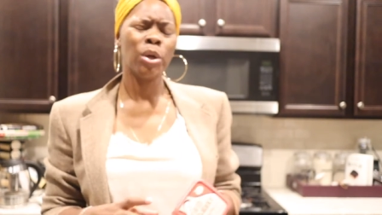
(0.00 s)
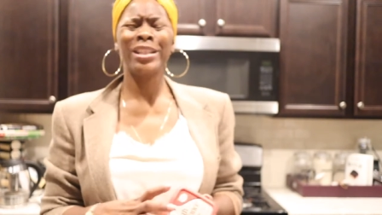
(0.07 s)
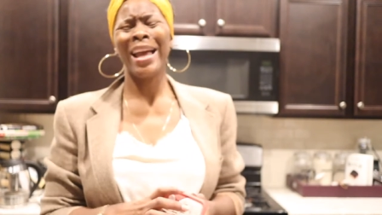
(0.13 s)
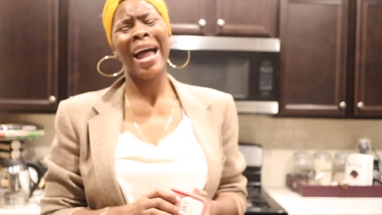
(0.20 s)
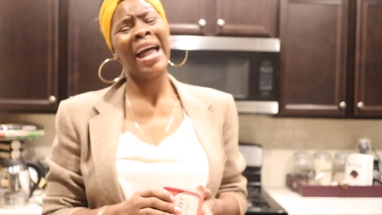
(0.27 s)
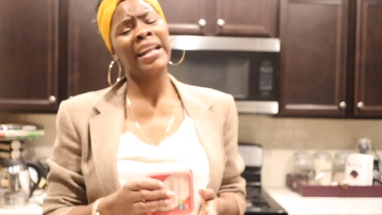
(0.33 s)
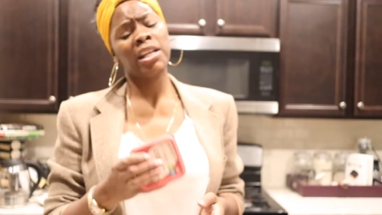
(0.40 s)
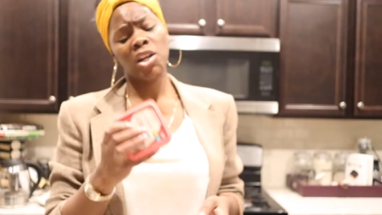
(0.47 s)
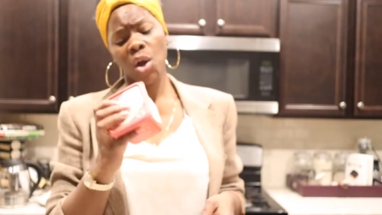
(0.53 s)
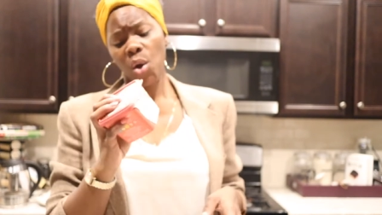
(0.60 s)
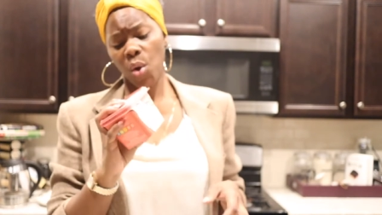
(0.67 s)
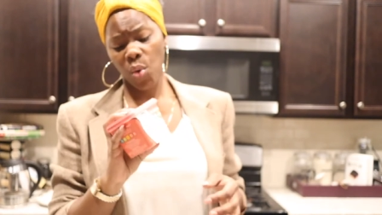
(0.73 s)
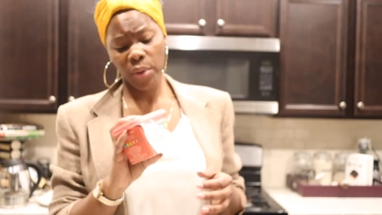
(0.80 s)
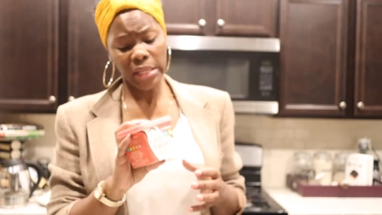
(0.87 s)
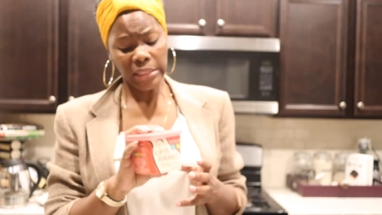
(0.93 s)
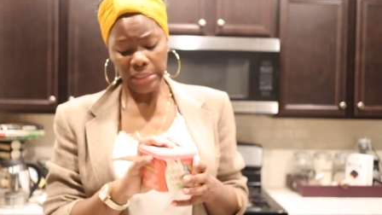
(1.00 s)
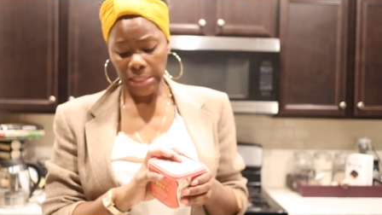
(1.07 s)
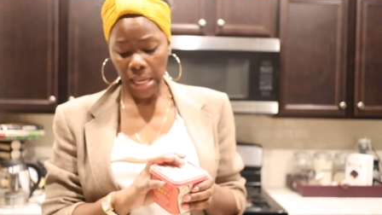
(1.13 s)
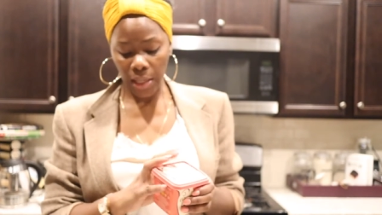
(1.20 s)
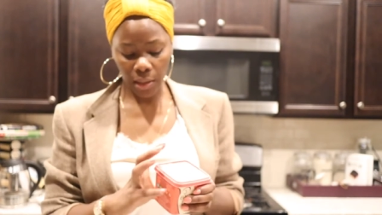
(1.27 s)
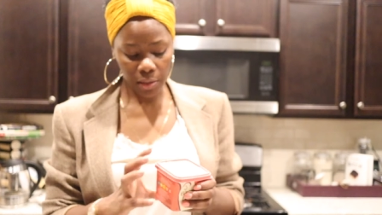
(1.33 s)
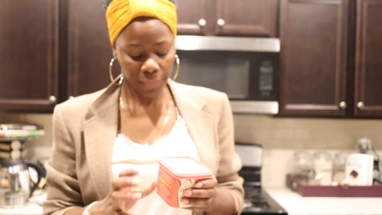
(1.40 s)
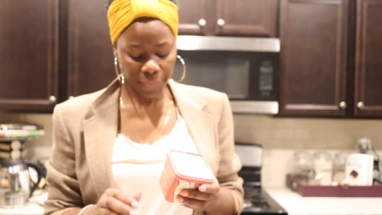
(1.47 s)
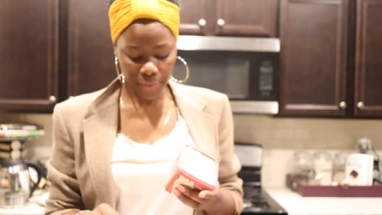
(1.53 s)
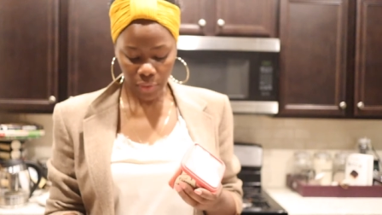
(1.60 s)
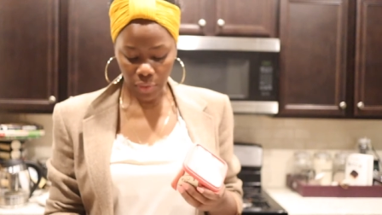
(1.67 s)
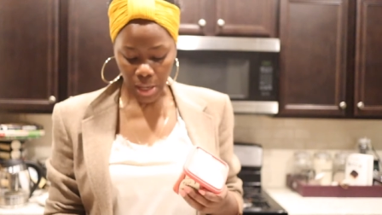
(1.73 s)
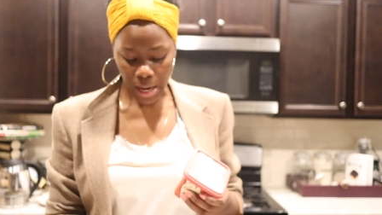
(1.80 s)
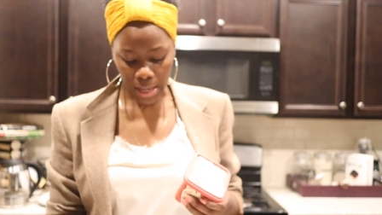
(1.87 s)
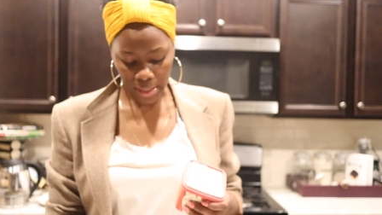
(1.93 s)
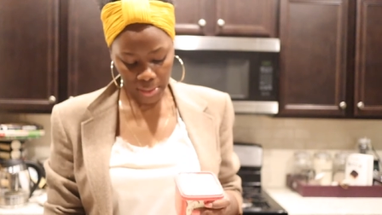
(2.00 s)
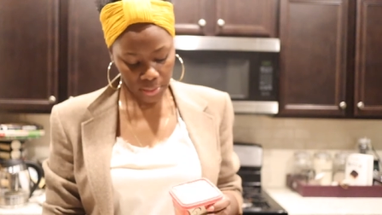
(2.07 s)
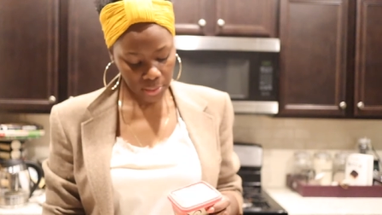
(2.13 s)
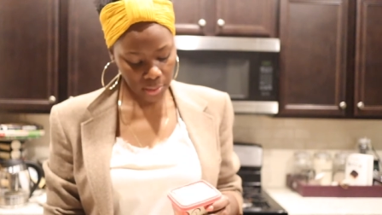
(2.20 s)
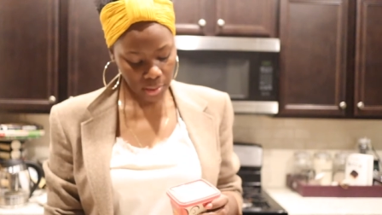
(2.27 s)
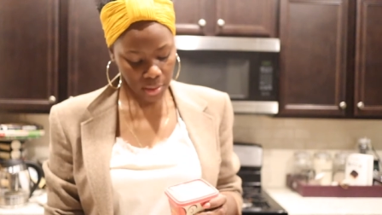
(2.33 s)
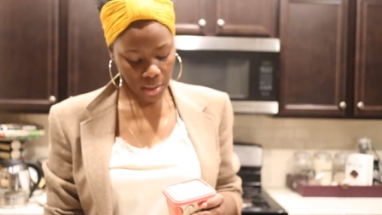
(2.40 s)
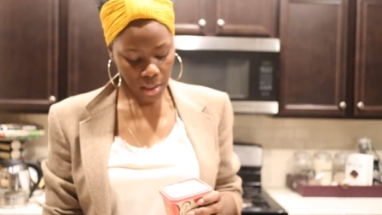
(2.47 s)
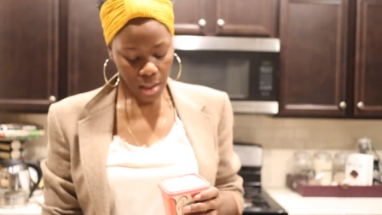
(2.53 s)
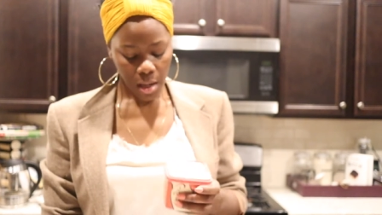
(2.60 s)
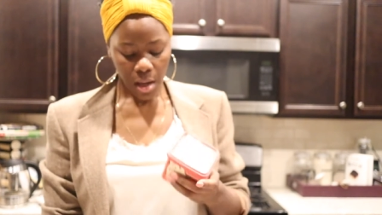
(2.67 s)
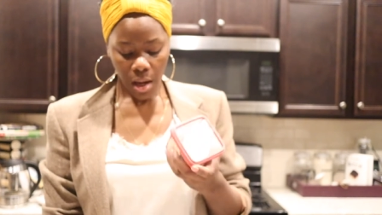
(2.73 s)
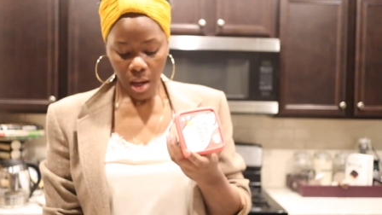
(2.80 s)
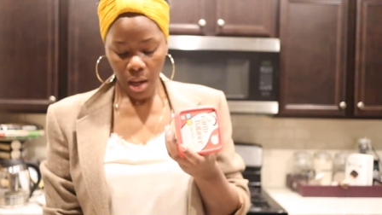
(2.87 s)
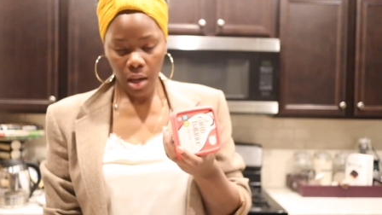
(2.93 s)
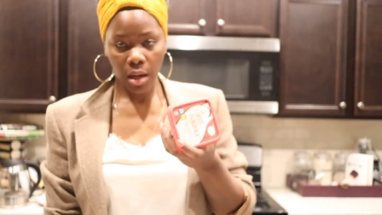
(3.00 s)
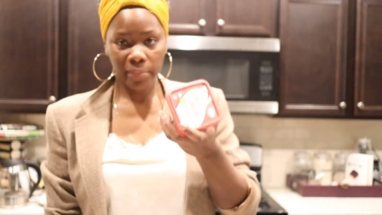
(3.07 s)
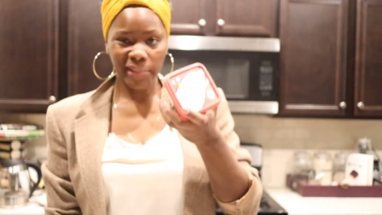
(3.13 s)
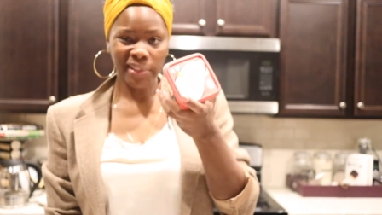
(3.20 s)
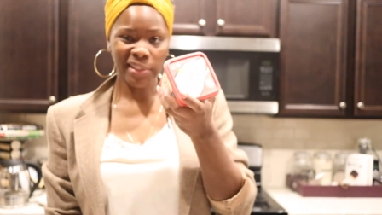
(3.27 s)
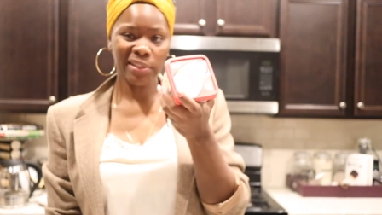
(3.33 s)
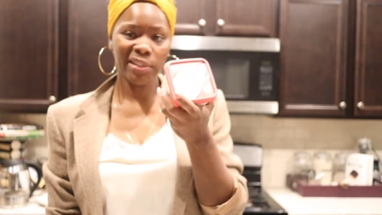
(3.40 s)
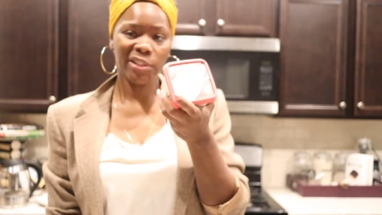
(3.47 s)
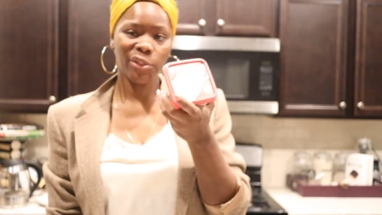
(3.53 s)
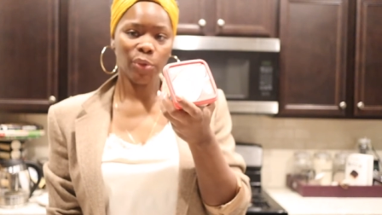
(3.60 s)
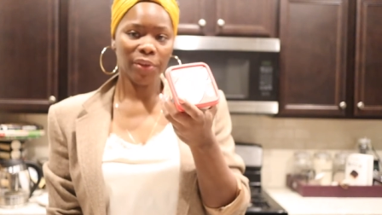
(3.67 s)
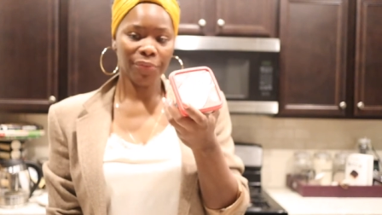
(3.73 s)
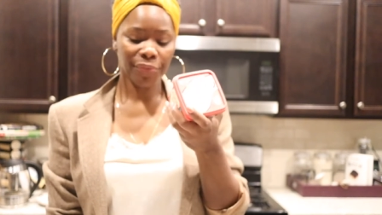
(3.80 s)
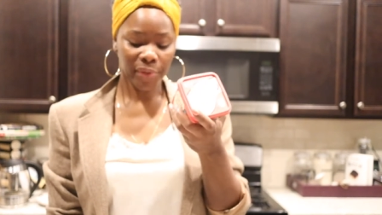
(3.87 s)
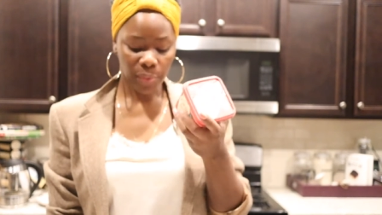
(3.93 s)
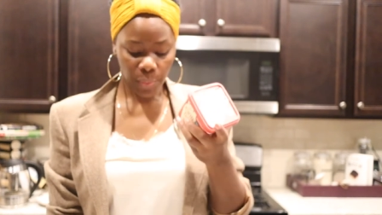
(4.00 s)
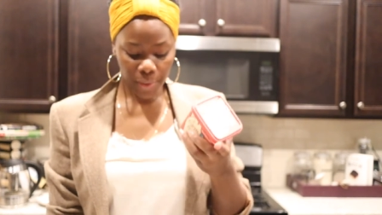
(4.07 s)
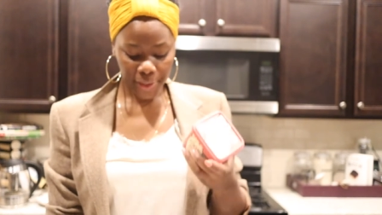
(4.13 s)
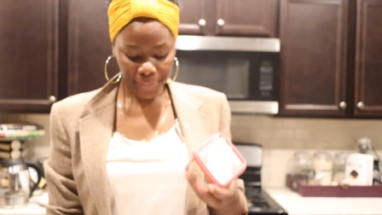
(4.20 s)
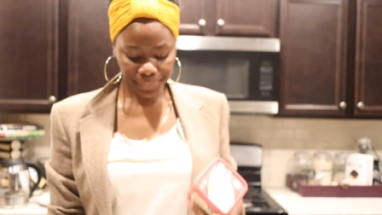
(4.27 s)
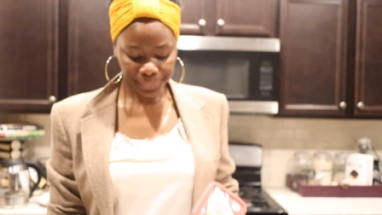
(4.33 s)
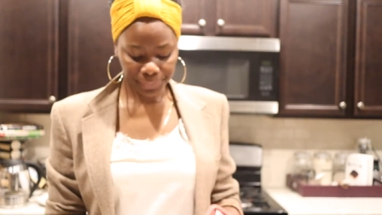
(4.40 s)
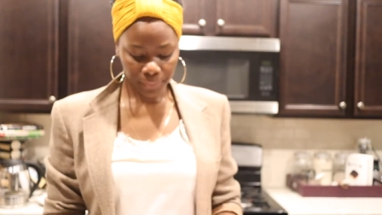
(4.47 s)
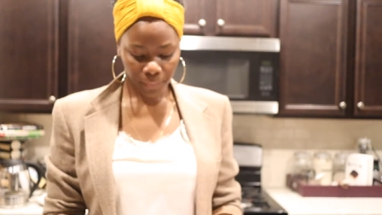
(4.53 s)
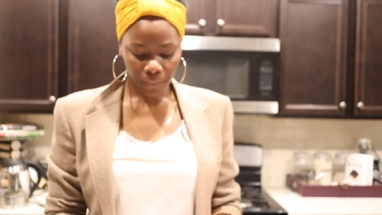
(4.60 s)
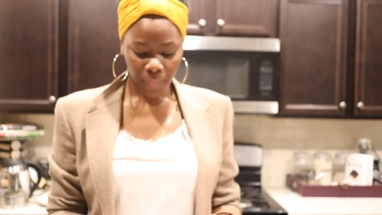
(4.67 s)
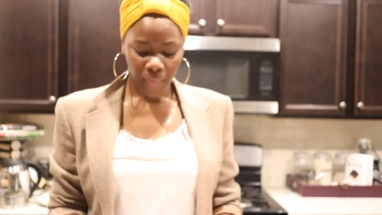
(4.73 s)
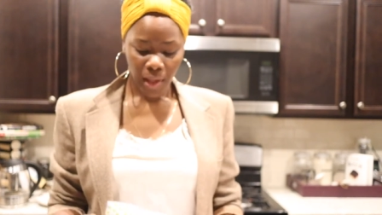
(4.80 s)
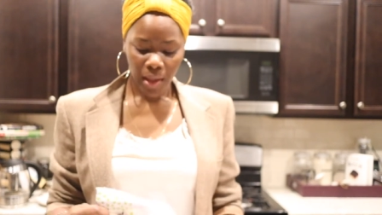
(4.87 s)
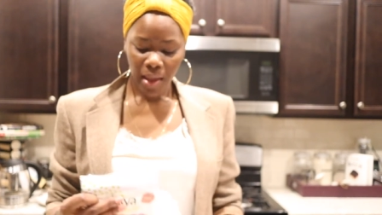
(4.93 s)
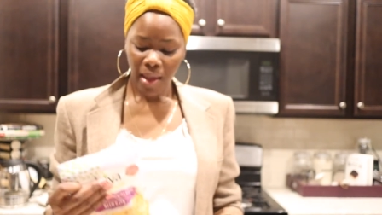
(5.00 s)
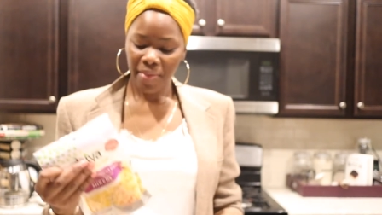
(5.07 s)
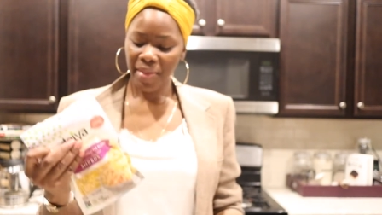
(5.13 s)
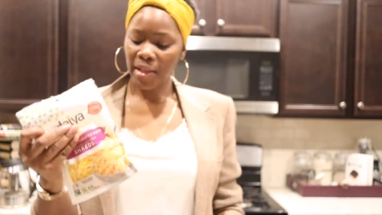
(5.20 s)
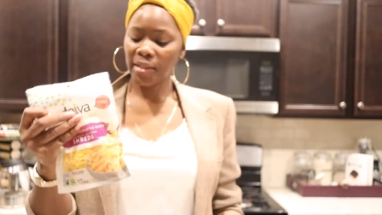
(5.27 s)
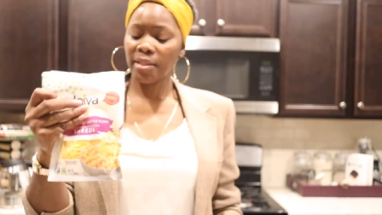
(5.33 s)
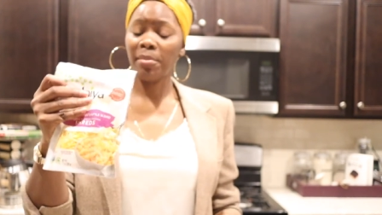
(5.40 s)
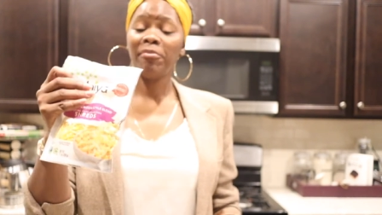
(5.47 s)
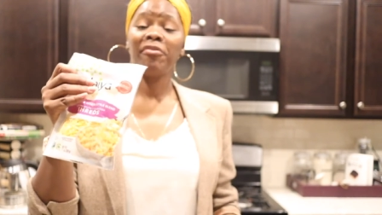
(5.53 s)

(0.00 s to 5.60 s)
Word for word: which I know it's not good for you guys. Um, this is the soy-free one. And then some